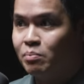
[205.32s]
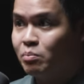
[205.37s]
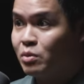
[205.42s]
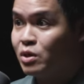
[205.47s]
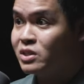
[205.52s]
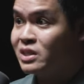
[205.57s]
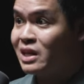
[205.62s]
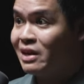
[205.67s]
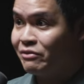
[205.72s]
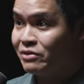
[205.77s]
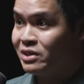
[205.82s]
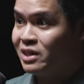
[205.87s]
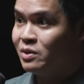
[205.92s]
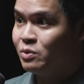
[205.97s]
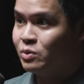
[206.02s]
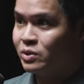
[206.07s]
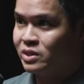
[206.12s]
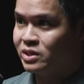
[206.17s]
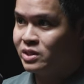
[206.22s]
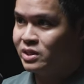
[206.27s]
most I've
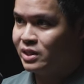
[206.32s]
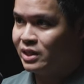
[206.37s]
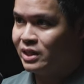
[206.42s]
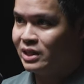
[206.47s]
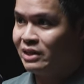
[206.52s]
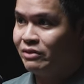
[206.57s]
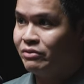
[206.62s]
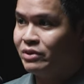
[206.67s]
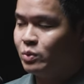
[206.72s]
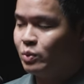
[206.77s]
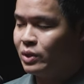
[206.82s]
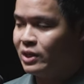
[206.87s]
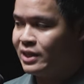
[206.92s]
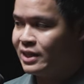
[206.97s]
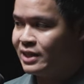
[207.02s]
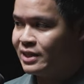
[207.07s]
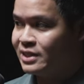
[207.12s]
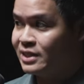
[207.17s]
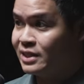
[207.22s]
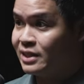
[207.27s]
done was 11
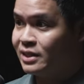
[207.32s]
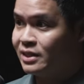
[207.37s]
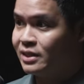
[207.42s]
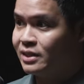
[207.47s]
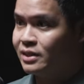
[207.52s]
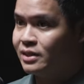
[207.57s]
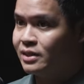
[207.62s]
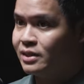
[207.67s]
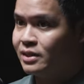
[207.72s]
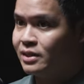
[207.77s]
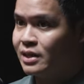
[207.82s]
weddings in